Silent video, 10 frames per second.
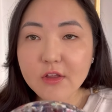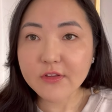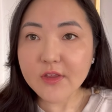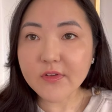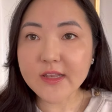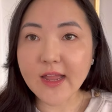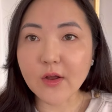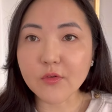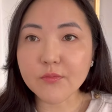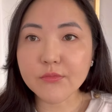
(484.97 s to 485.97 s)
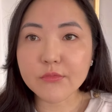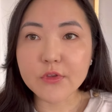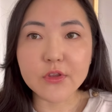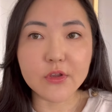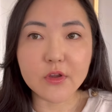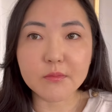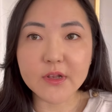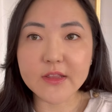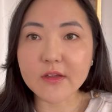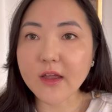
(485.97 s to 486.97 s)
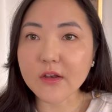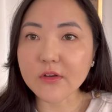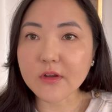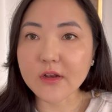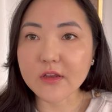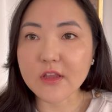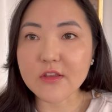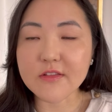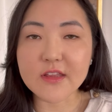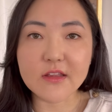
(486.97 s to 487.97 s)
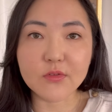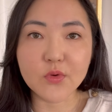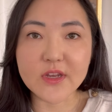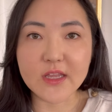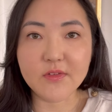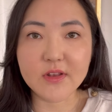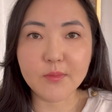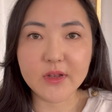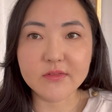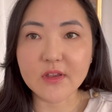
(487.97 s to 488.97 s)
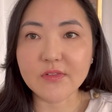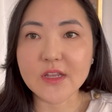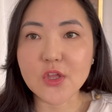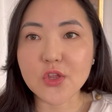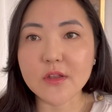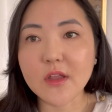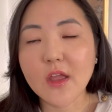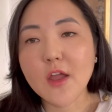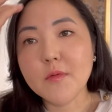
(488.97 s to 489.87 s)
So even now, you could complete the eye look, and can you see it's already given a bit of definition?